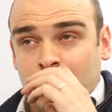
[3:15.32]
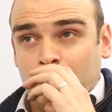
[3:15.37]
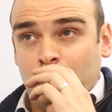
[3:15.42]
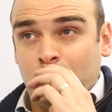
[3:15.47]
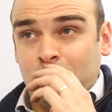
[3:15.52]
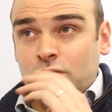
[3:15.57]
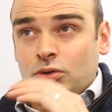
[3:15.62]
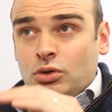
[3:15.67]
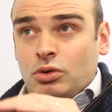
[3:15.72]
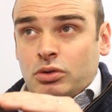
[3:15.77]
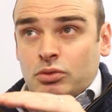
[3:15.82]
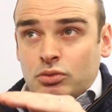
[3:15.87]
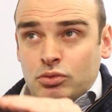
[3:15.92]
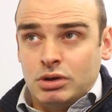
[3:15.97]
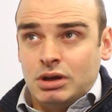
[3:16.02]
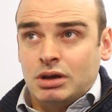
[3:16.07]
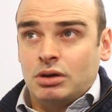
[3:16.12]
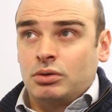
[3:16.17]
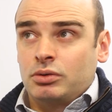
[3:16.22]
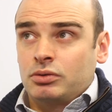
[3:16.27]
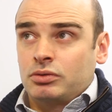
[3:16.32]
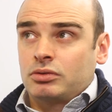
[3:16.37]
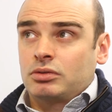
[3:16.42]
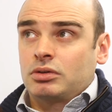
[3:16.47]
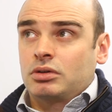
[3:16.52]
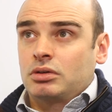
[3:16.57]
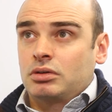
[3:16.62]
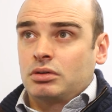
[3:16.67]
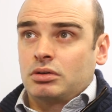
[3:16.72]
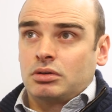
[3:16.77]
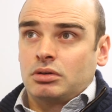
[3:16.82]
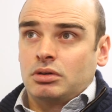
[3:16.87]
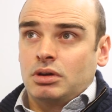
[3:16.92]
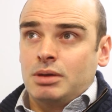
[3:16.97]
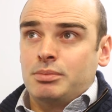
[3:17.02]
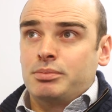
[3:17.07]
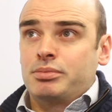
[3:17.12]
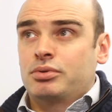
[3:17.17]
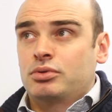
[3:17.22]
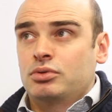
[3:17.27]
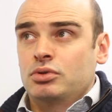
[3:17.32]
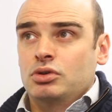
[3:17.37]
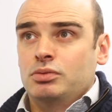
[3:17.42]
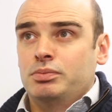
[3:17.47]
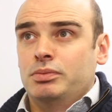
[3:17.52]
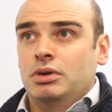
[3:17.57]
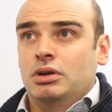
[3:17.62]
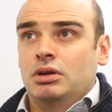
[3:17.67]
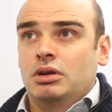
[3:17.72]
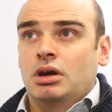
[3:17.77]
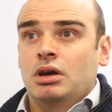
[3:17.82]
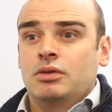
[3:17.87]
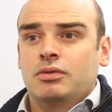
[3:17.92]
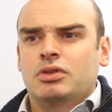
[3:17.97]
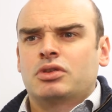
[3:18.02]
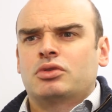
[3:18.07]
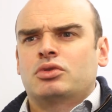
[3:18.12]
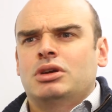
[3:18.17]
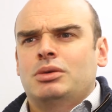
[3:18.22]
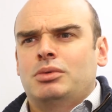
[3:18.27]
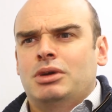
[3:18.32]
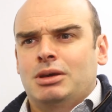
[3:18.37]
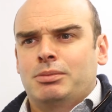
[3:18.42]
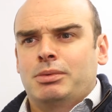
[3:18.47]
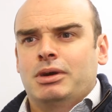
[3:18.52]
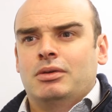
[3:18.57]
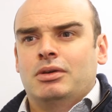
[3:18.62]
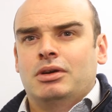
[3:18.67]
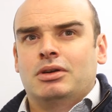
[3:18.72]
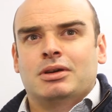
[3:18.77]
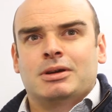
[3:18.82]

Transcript: We saw the real improvement over a three week period.